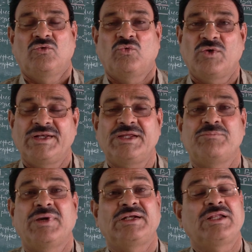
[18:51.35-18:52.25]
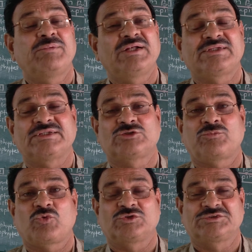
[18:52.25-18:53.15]
only multiple choice
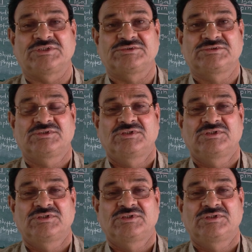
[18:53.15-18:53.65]
of questions